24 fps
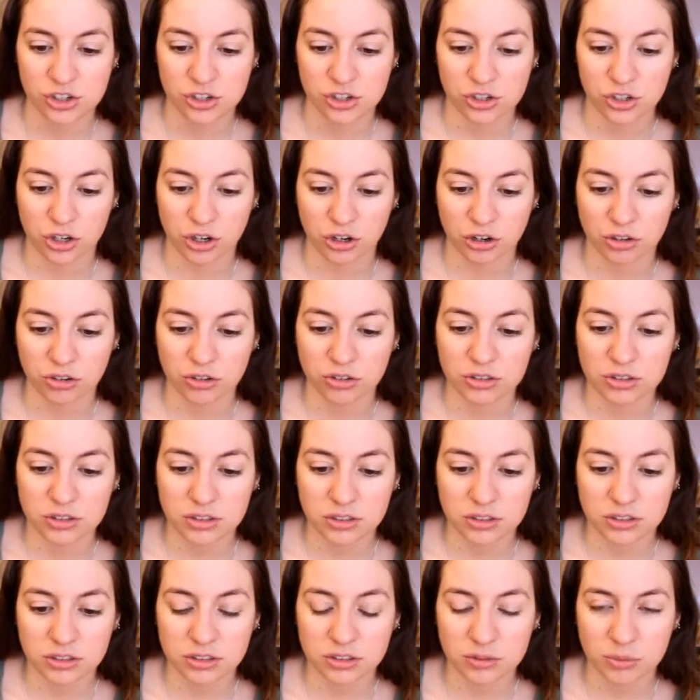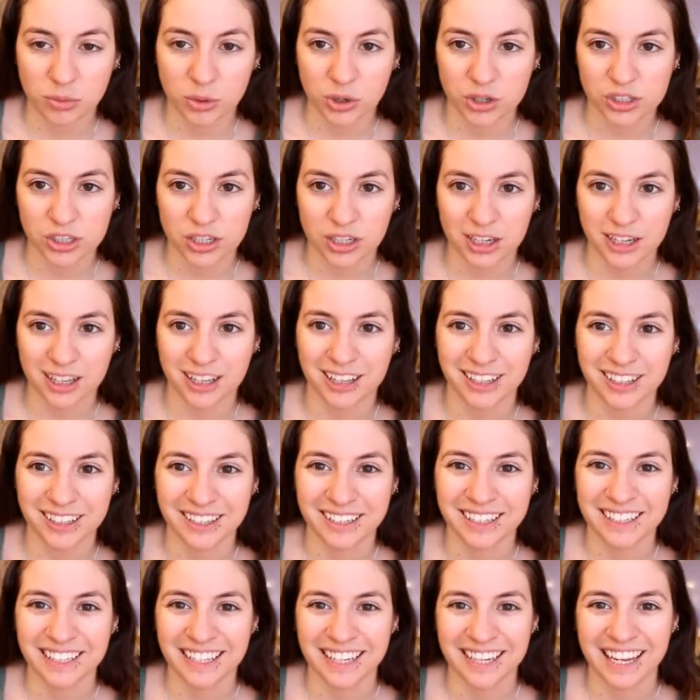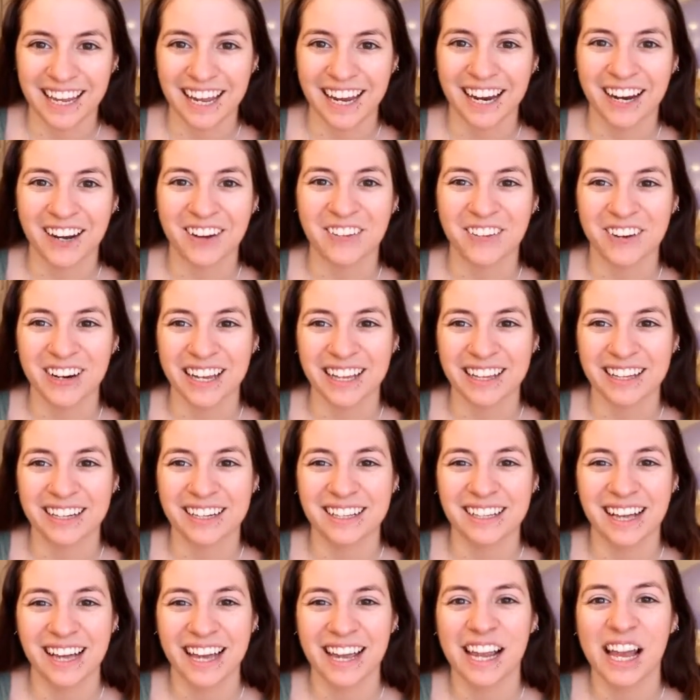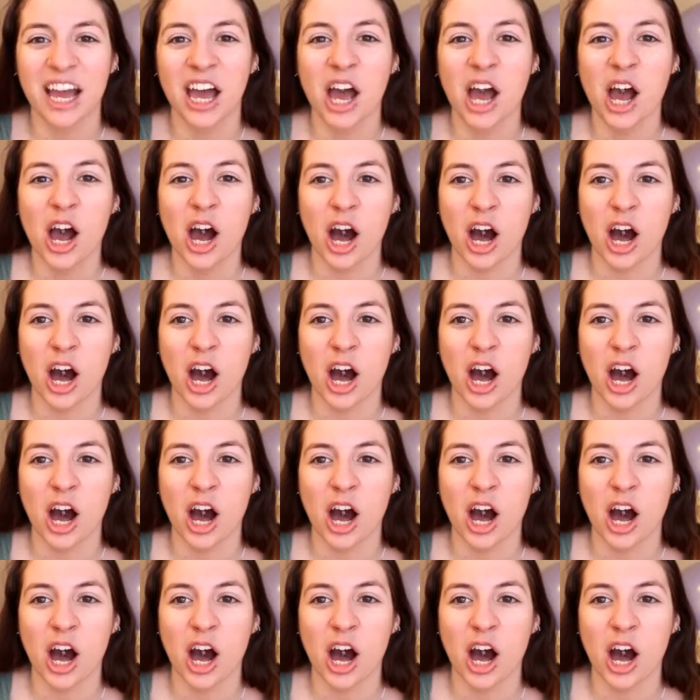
don't particularly care what I look like.